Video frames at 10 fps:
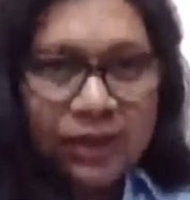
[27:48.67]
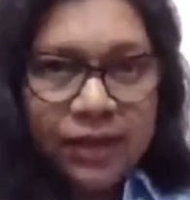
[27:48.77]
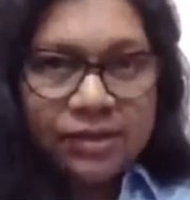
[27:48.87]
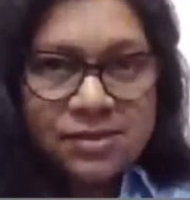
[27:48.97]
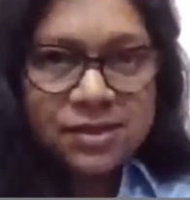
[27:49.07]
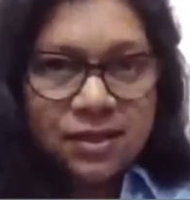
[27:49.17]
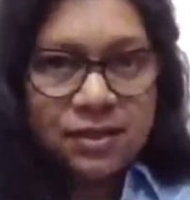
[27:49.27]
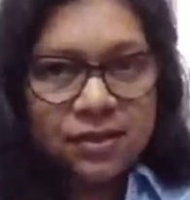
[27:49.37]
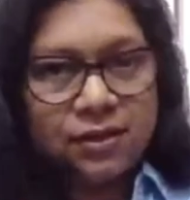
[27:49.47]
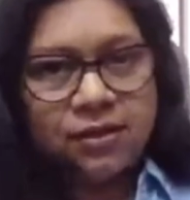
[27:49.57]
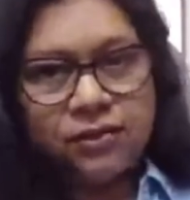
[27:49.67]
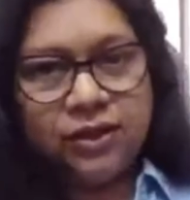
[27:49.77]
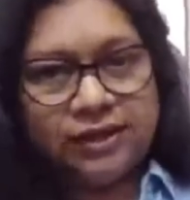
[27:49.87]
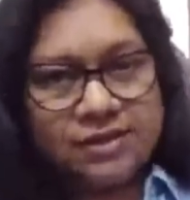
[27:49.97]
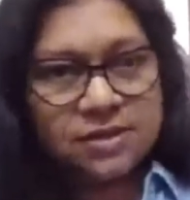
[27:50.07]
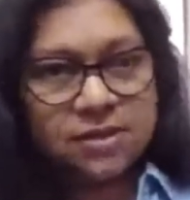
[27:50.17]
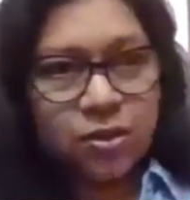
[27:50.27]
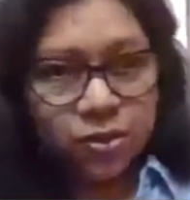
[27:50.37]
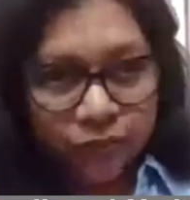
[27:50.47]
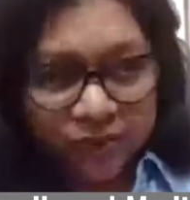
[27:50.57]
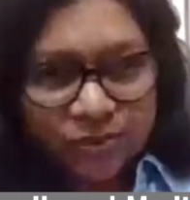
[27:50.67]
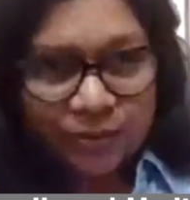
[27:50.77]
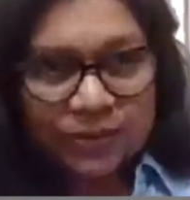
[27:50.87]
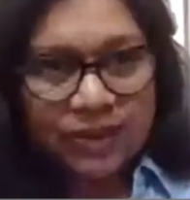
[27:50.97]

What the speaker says: Hence, let's converse with